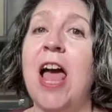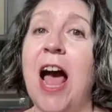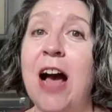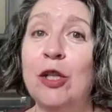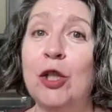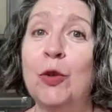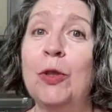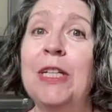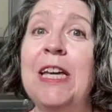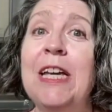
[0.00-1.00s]

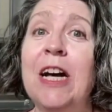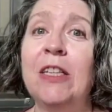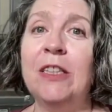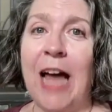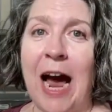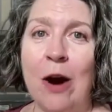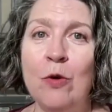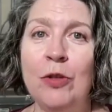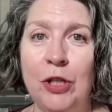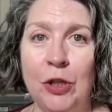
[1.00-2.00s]
actually
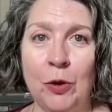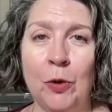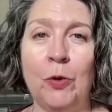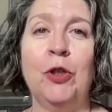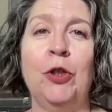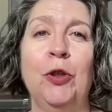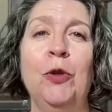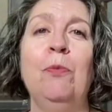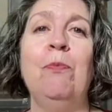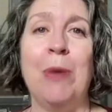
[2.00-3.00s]
allows you
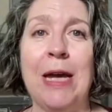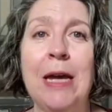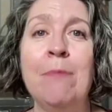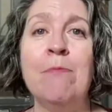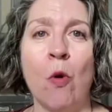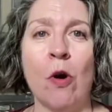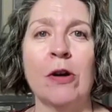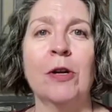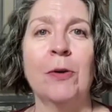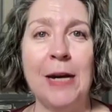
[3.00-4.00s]
to be
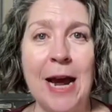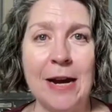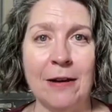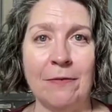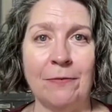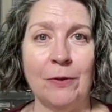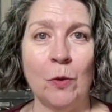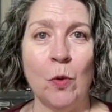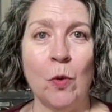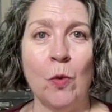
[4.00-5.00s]
more creative
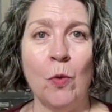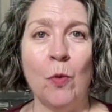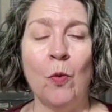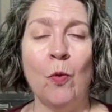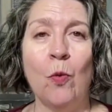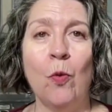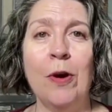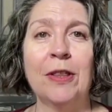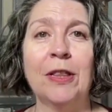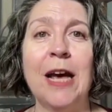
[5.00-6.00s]

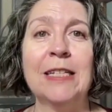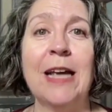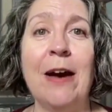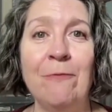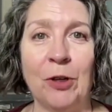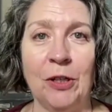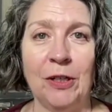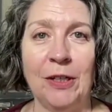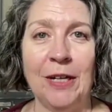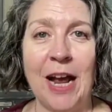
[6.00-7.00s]
with less effort
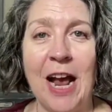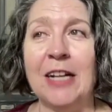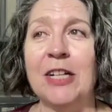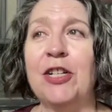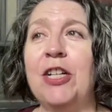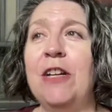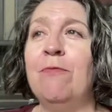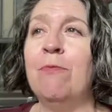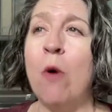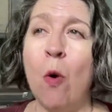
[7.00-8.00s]
and
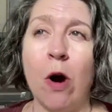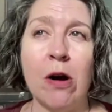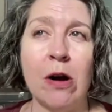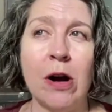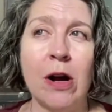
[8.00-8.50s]
achieve more.